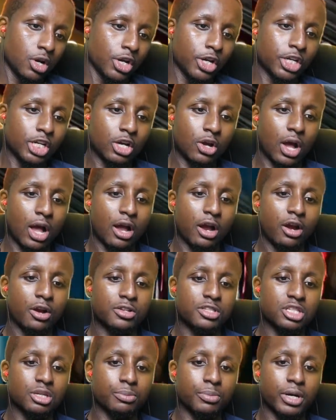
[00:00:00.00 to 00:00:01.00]
You know, I
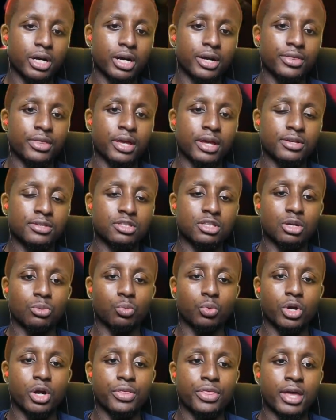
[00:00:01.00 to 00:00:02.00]
heard somebody that
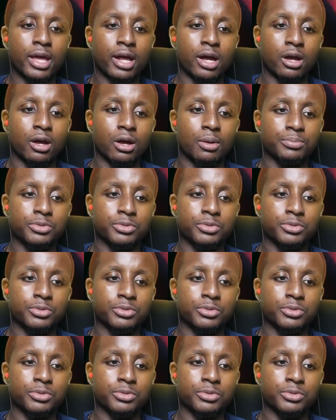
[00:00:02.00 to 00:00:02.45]
somewhere that